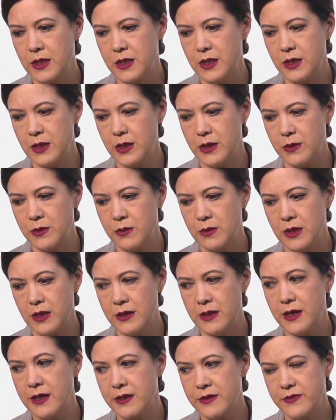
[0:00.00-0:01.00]
you know, a
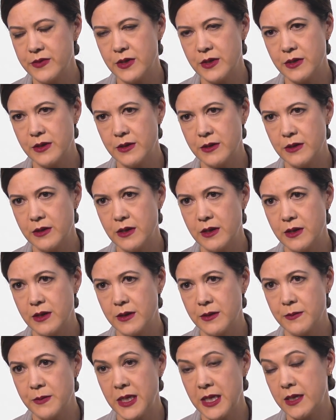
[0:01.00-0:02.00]
lot of our
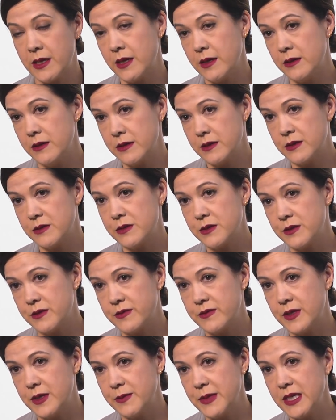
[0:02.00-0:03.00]
main characters are
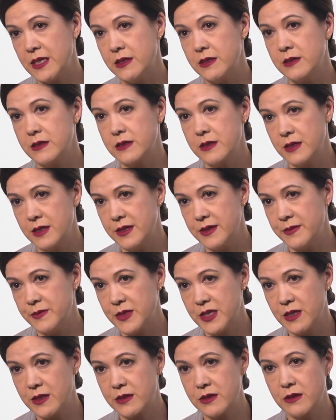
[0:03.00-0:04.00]
female.
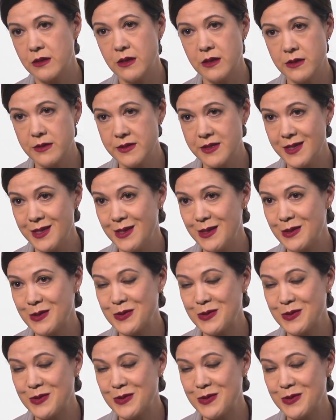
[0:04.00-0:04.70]
Dr. Halsey,